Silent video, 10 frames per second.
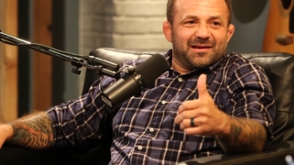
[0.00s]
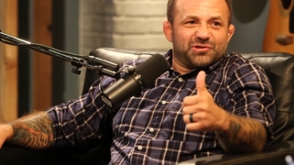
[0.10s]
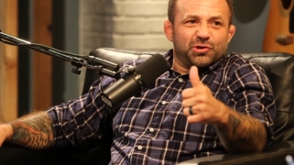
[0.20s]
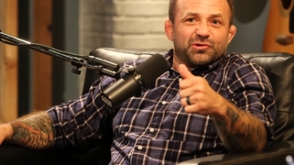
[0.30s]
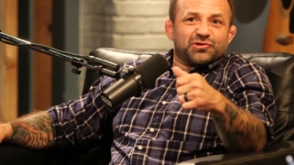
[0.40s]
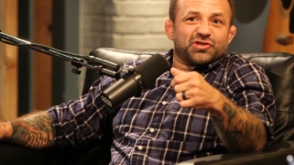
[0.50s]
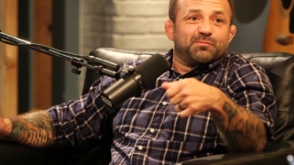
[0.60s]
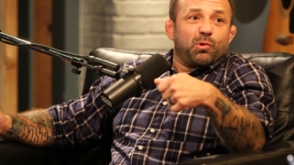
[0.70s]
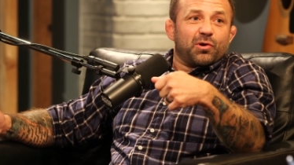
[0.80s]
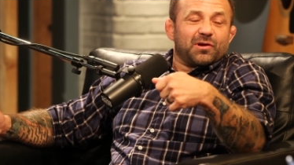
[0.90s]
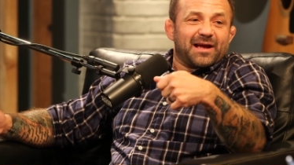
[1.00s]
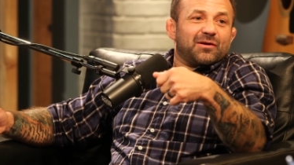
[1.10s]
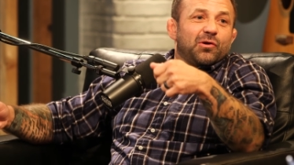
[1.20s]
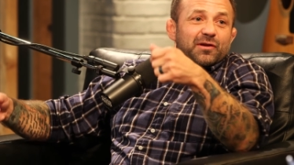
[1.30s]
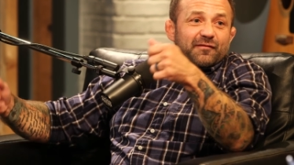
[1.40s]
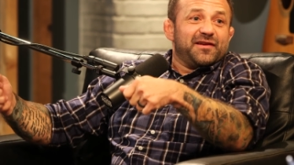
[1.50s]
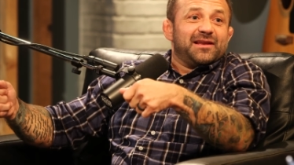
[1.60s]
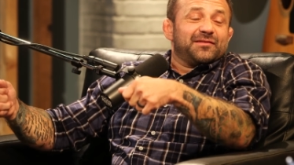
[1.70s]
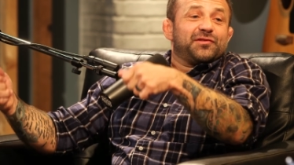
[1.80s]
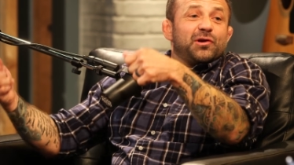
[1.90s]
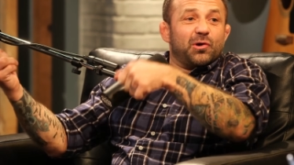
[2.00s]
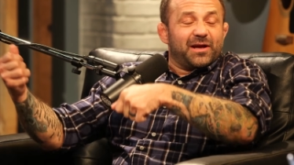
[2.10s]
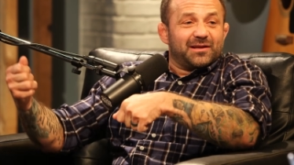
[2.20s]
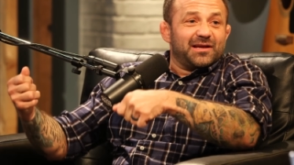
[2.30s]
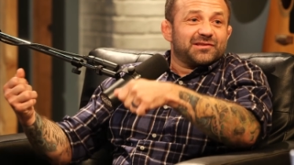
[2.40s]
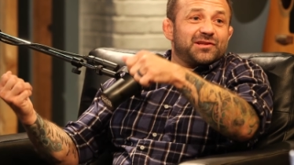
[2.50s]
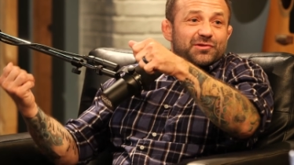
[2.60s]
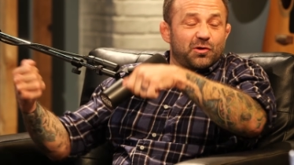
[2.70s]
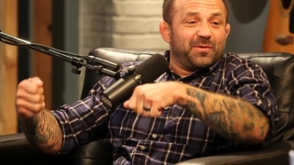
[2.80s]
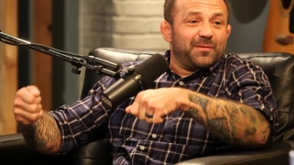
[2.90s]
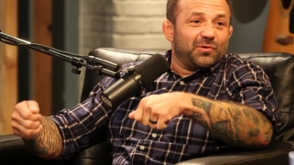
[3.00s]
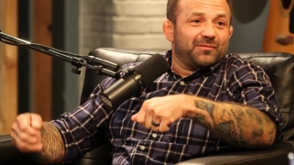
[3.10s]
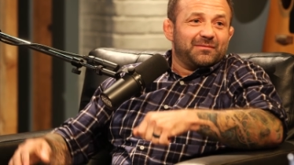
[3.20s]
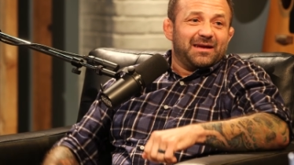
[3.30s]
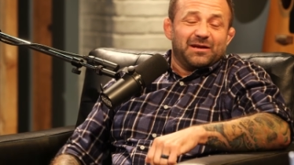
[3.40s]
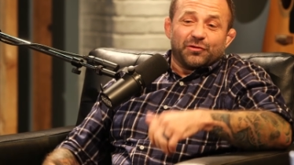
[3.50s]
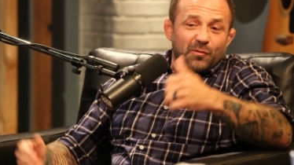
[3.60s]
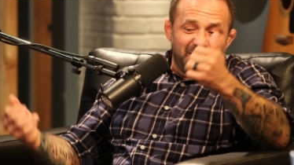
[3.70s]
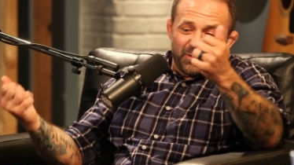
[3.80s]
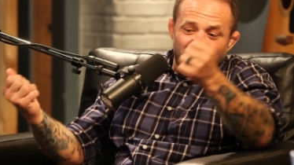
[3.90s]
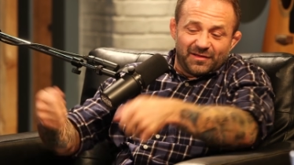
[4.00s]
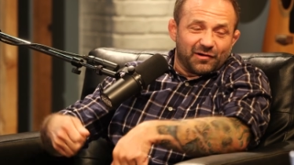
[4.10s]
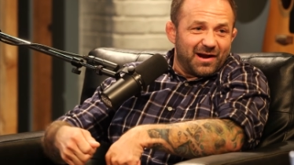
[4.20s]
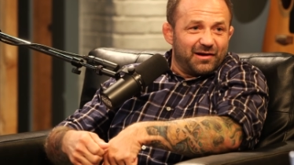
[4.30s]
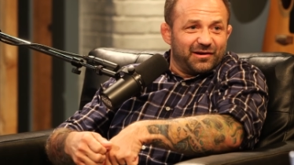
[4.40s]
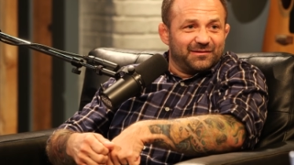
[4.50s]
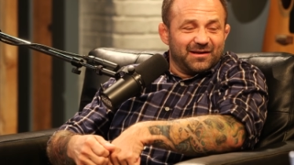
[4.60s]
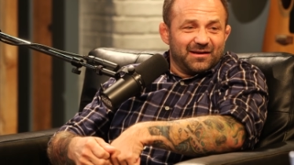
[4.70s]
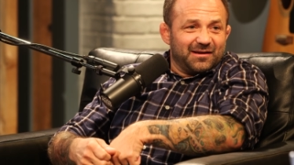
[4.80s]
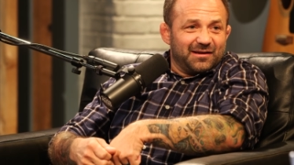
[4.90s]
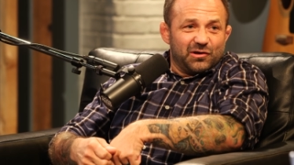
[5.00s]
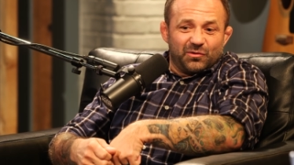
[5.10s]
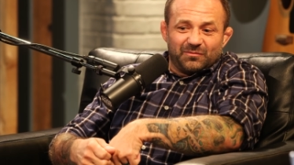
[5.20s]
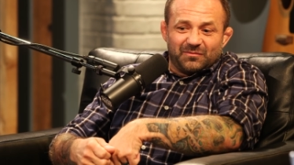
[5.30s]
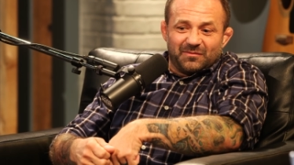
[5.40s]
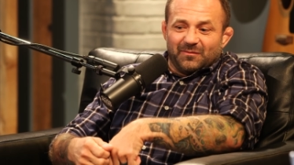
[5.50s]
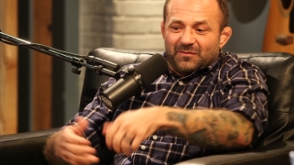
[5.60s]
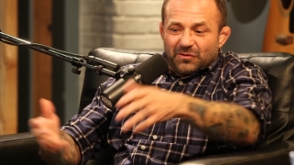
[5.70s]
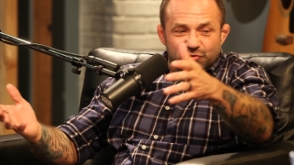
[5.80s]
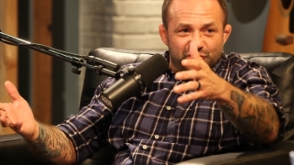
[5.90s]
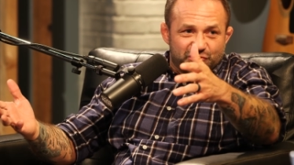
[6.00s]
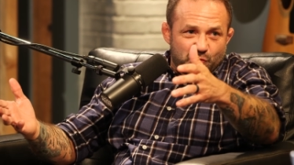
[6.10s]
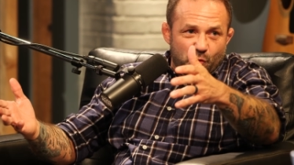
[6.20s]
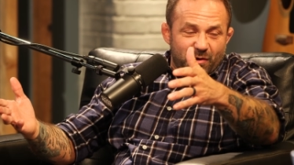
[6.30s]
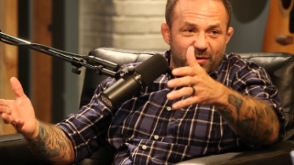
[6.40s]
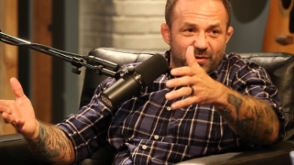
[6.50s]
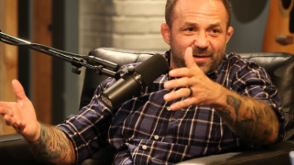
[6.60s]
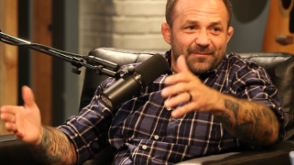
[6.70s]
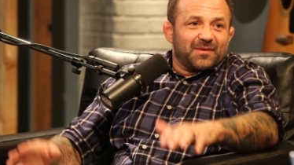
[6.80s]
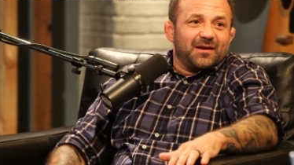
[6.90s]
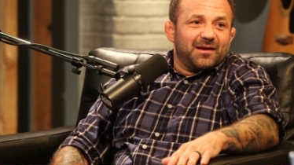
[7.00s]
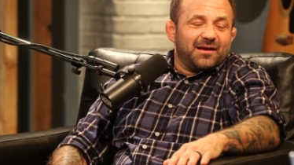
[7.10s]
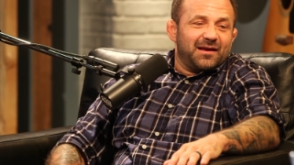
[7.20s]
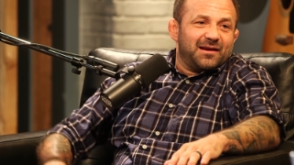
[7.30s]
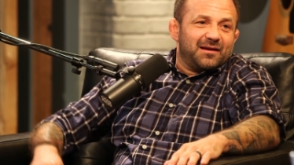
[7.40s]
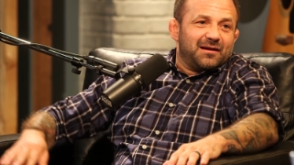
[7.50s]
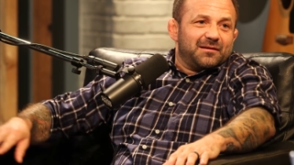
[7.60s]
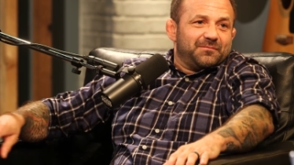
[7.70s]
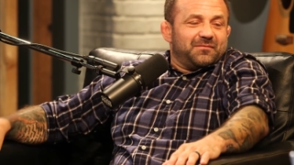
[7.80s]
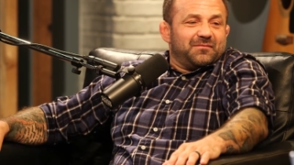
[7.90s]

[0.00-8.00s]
judo is a sport like on the feet throwing it's to throw people right and you throw people they hit the ground and you know usually you score right away yeah and uh,